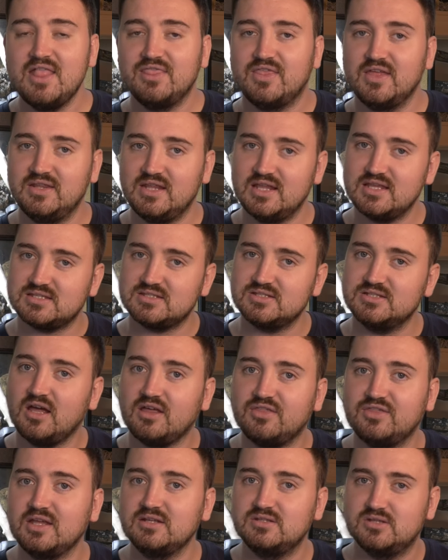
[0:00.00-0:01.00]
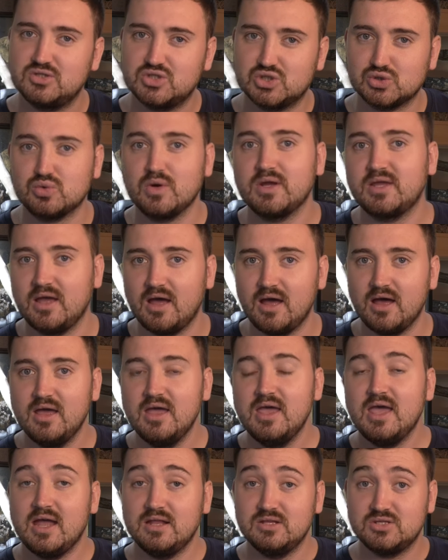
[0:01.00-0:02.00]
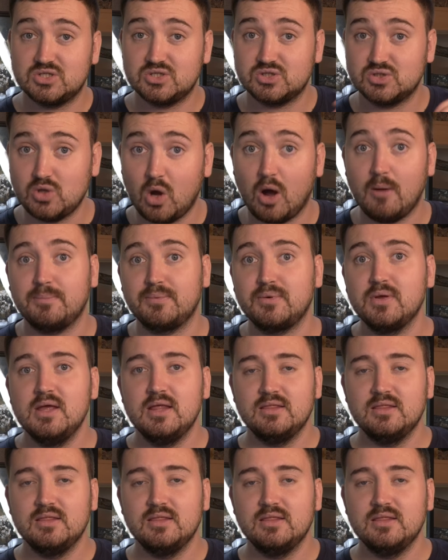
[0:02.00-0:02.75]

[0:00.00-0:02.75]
then there's nothing to trigger and stop